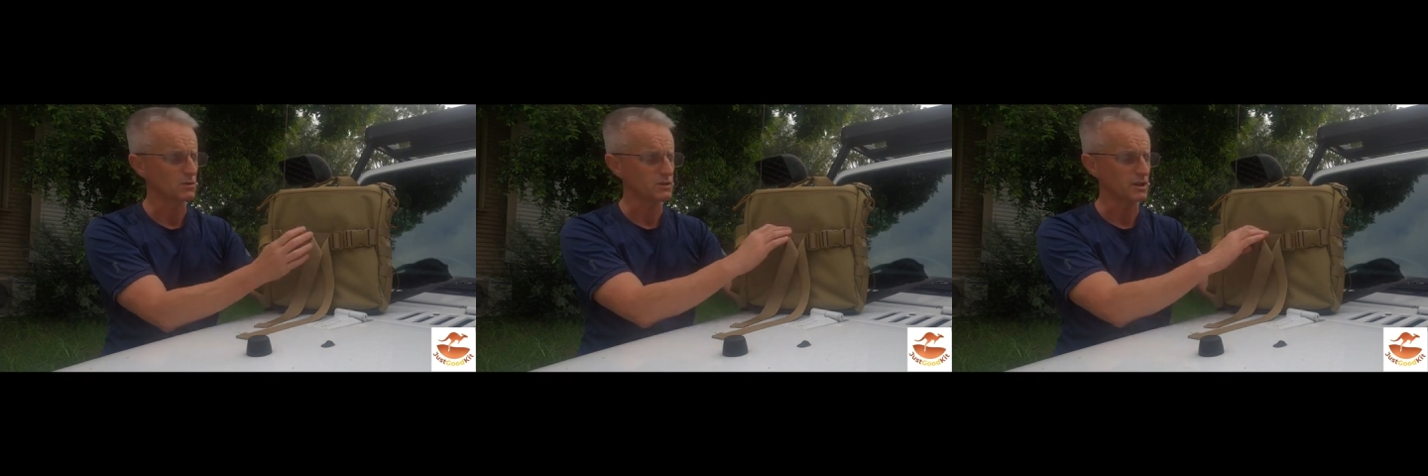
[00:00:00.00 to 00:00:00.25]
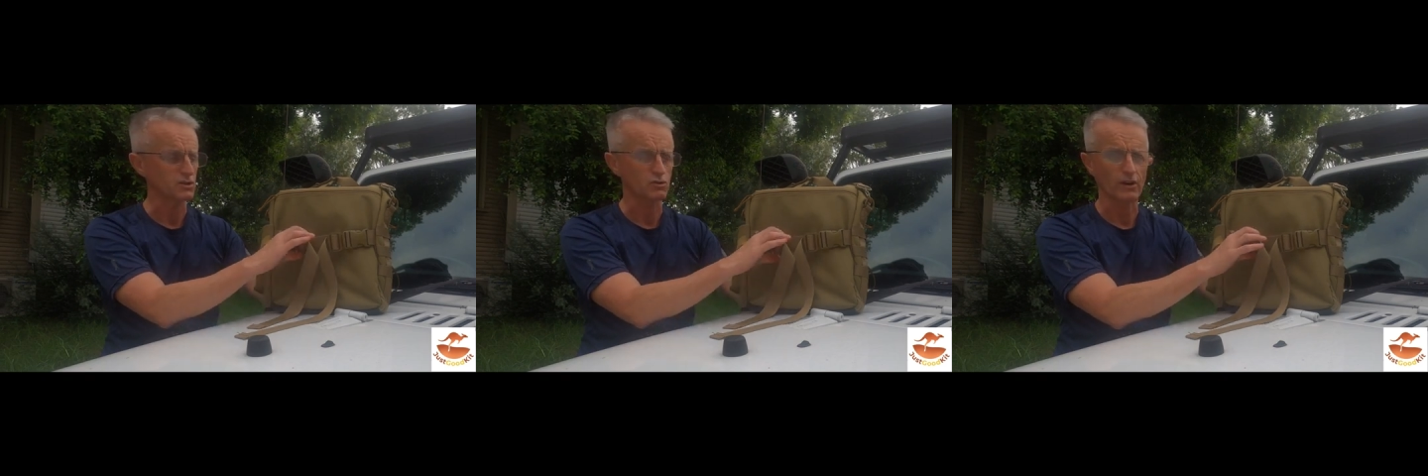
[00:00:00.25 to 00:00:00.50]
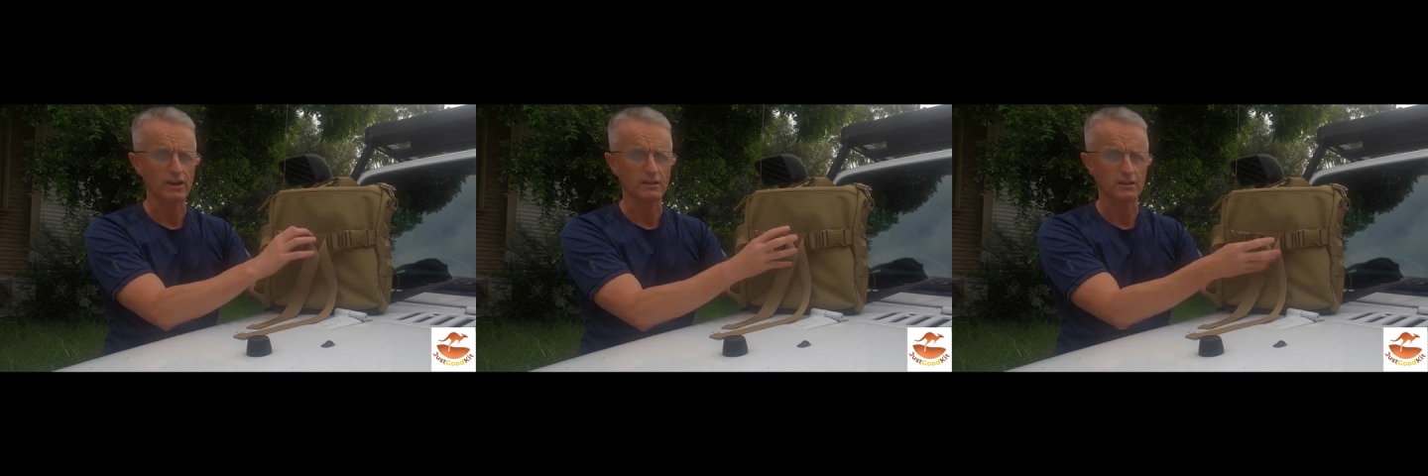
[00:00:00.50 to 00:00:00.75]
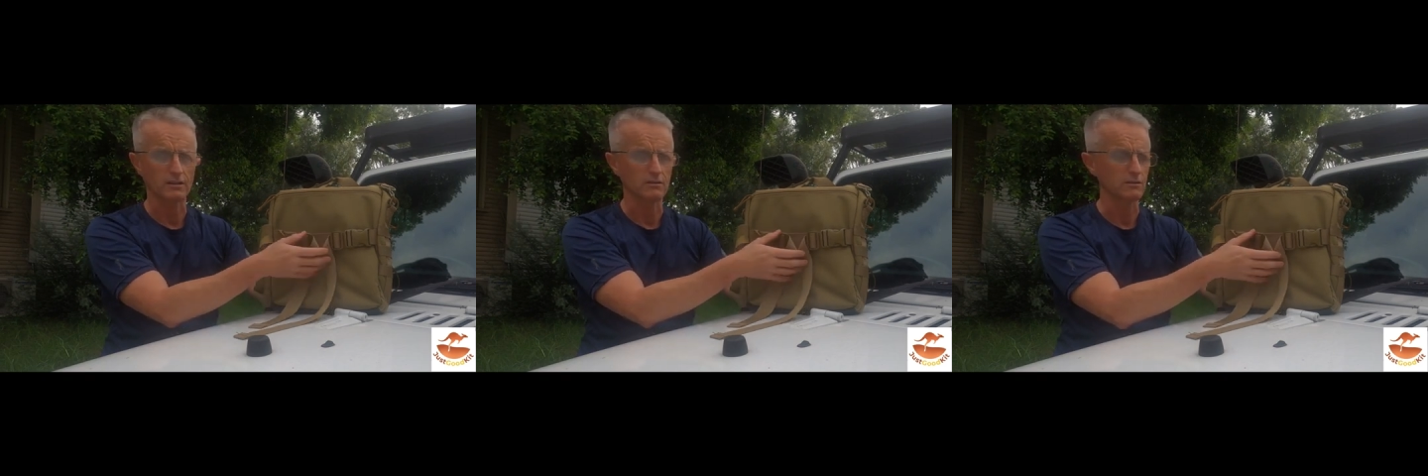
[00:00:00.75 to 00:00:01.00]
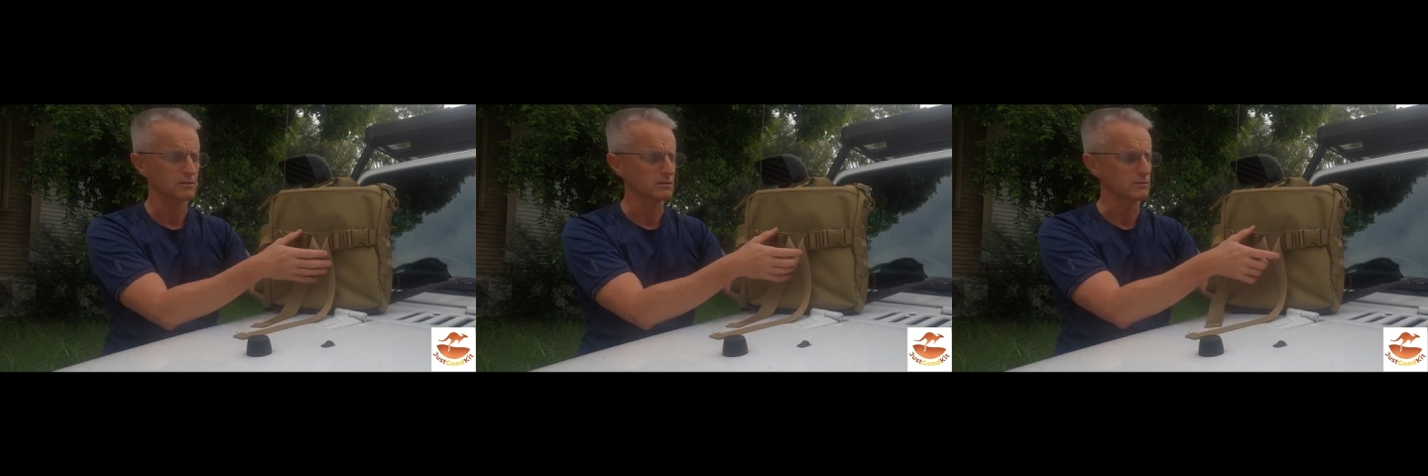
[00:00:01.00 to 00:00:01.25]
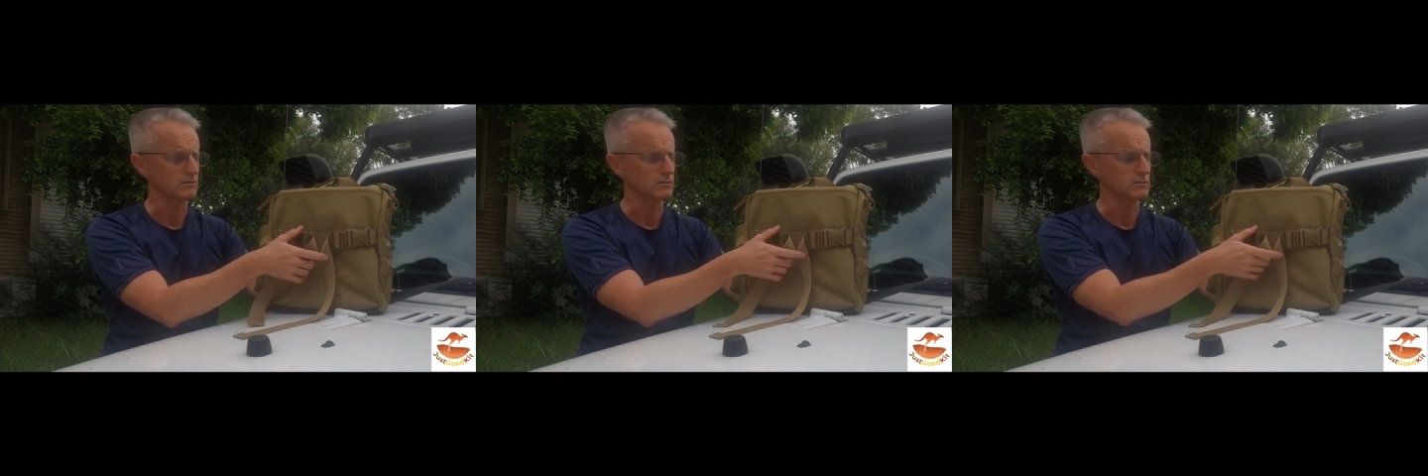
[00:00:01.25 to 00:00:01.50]
Also, it's great to
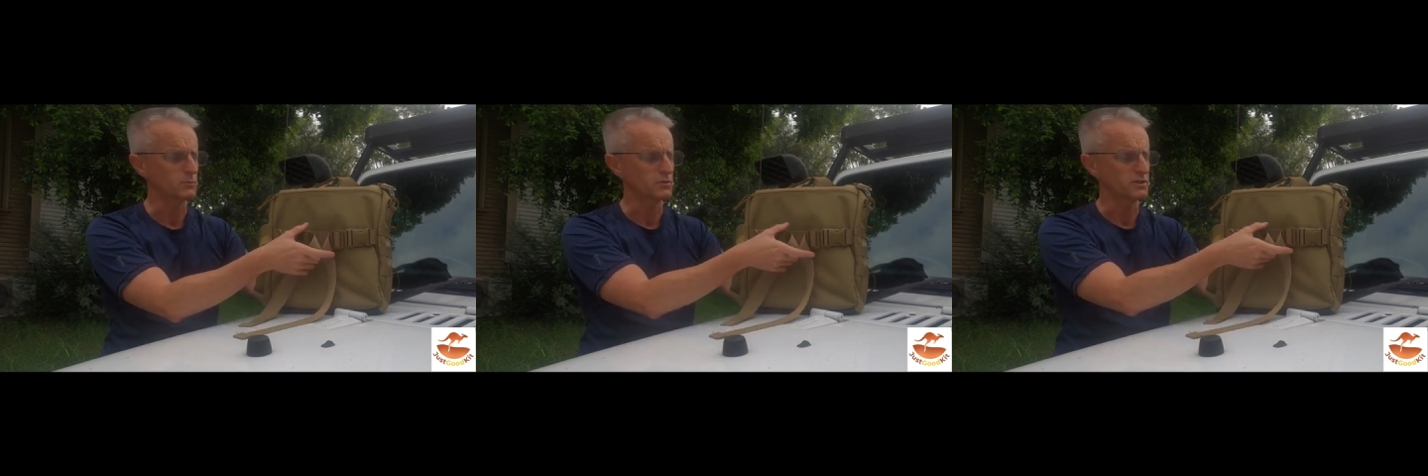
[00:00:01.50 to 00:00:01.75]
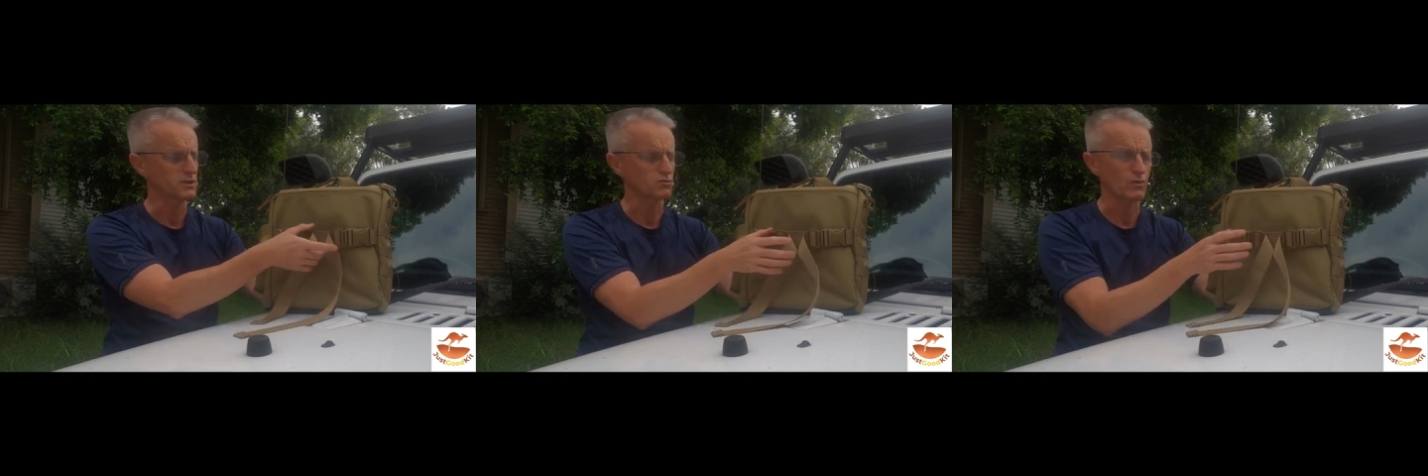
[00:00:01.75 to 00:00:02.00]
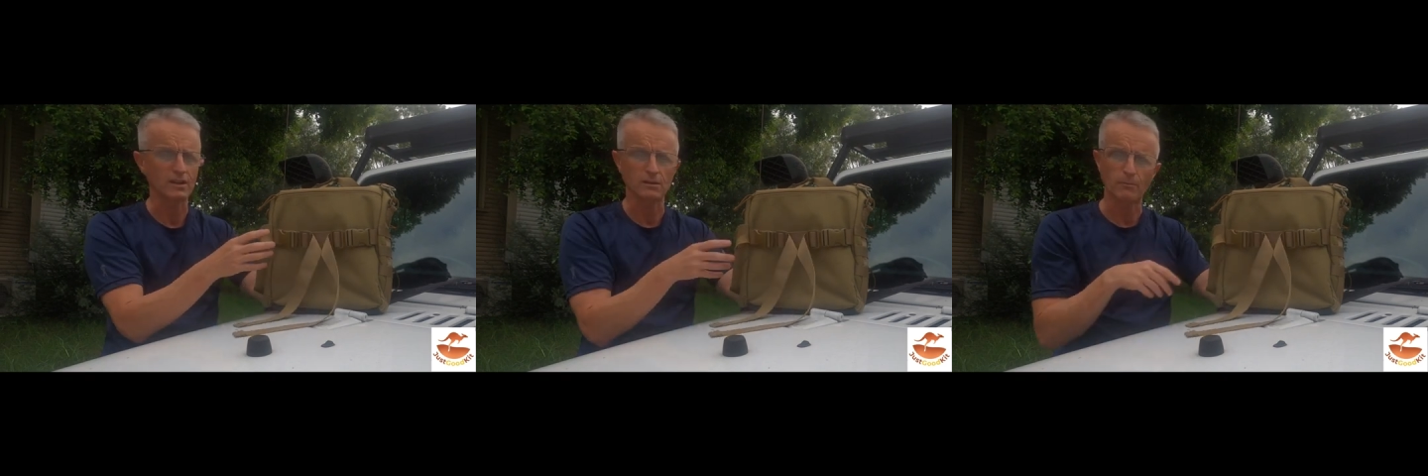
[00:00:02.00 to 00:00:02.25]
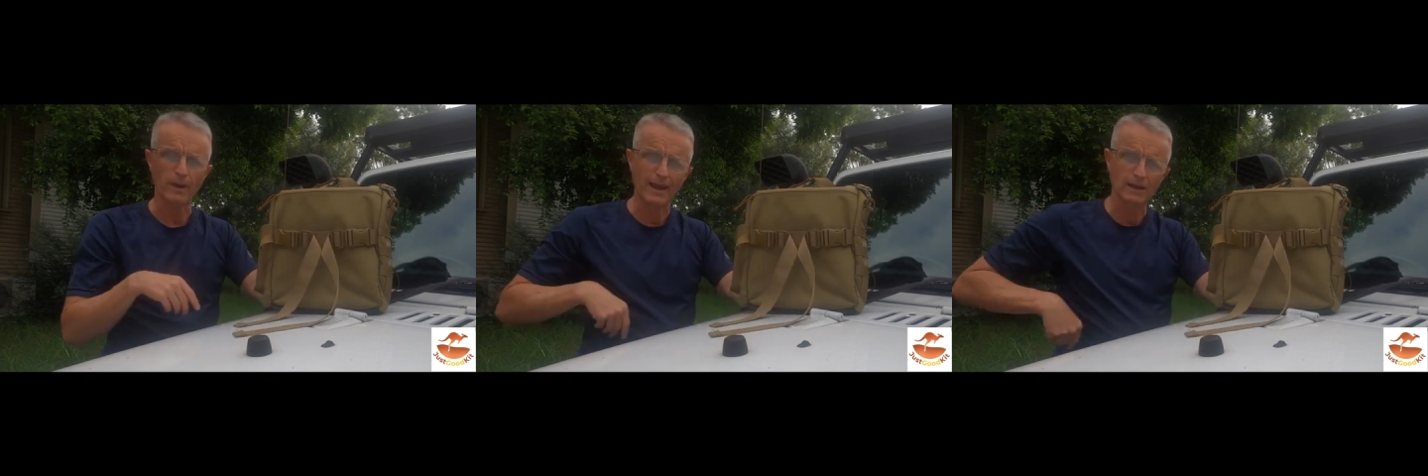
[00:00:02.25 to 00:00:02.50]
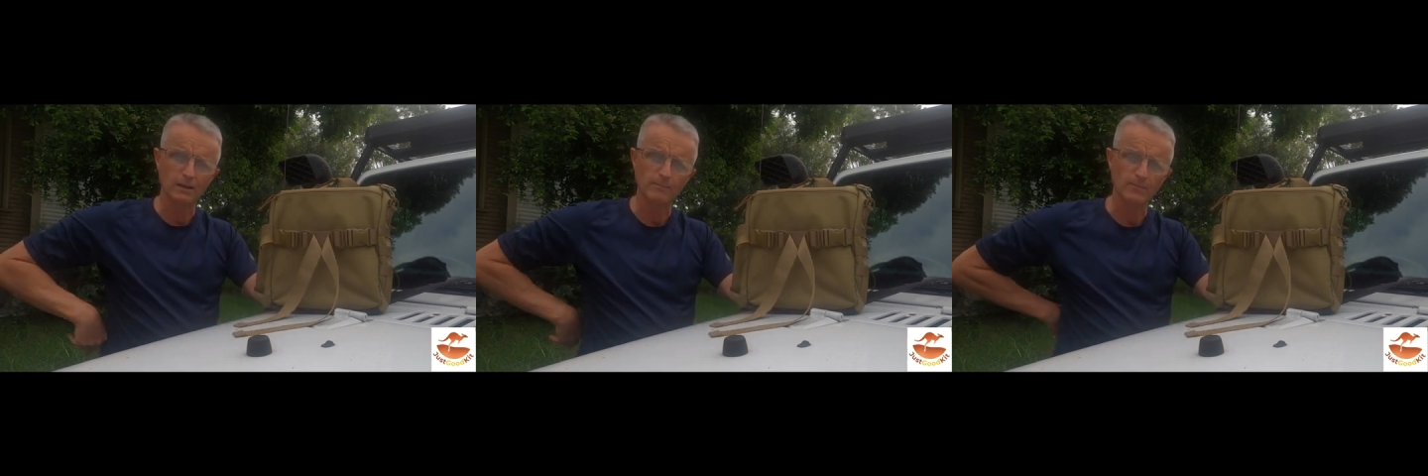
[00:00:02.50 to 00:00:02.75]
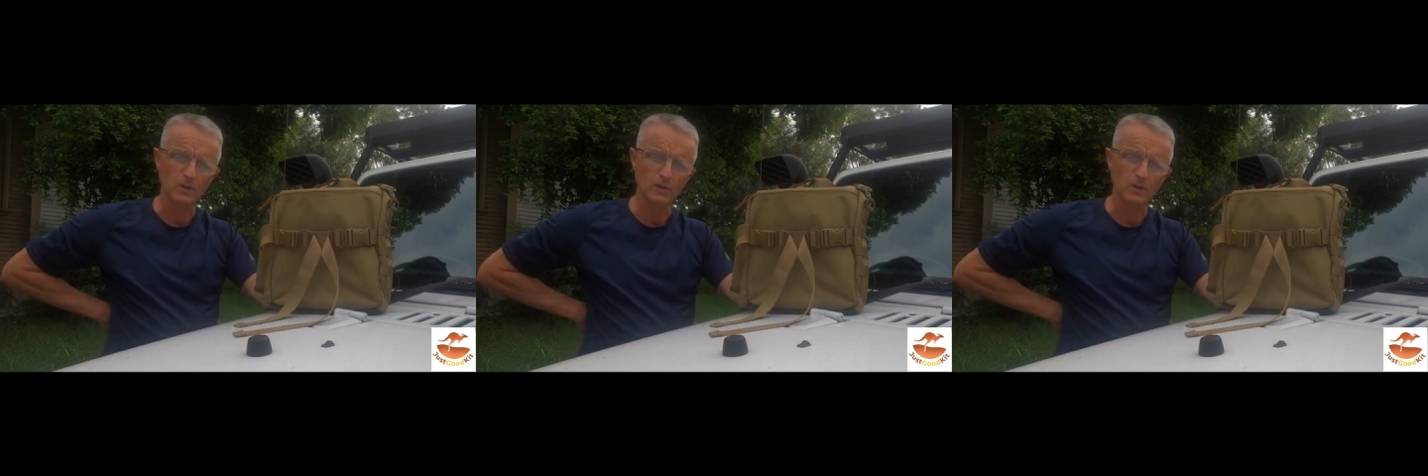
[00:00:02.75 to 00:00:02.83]
put this around the back